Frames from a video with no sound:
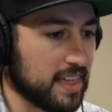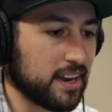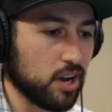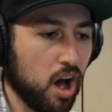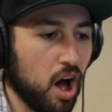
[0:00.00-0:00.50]
With
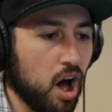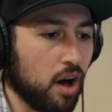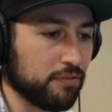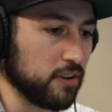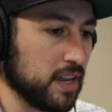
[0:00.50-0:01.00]
that
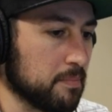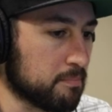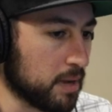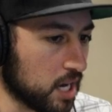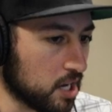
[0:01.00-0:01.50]
coffee
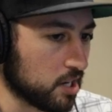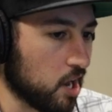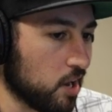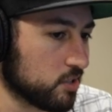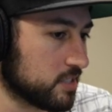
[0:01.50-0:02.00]
mug
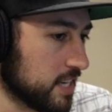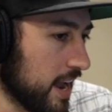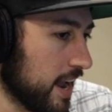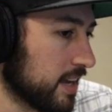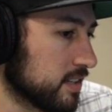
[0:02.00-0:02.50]
on her
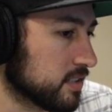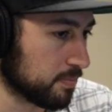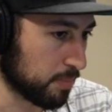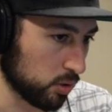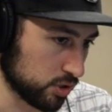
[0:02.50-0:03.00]
desk.
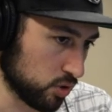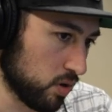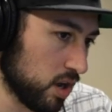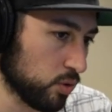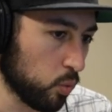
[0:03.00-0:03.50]

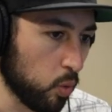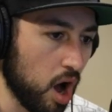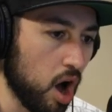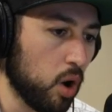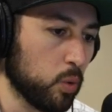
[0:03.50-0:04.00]
Poster on the
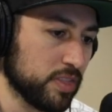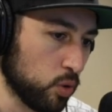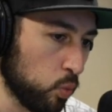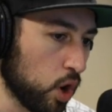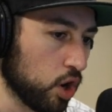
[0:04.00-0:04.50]
wall with
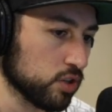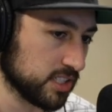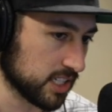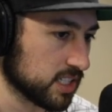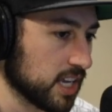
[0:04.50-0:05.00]
the word
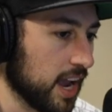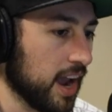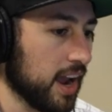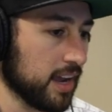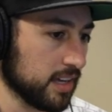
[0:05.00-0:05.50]

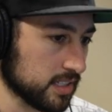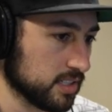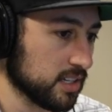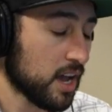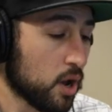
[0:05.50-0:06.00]
success.
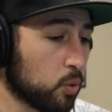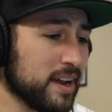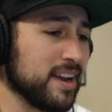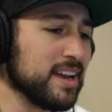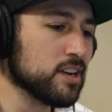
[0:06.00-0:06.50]

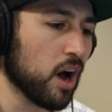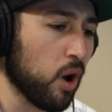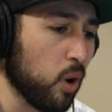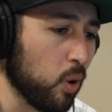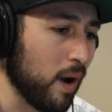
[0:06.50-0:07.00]
We
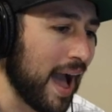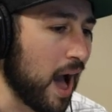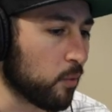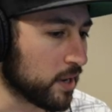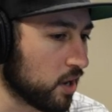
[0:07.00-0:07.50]
know
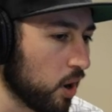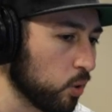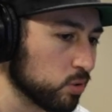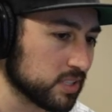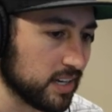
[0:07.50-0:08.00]
how it
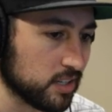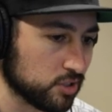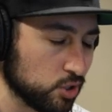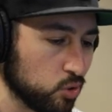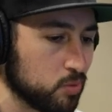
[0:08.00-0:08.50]
goes in a
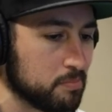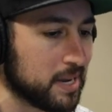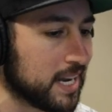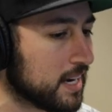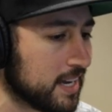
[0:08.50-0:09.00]
Zoom
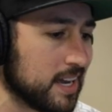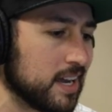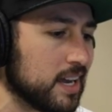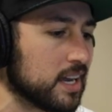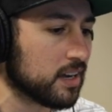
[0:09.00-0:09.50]

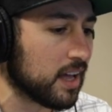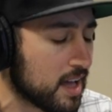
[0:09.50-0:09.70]
meeting.